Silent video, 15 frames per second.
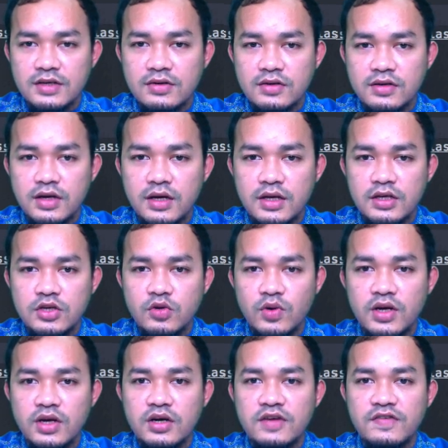Okay, if you
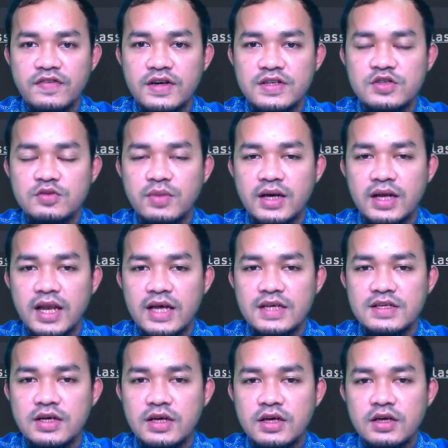want to refer to my
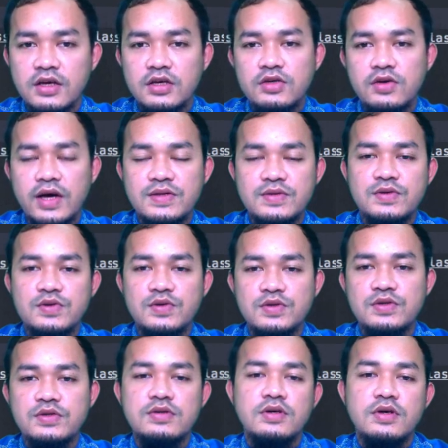class, you have to use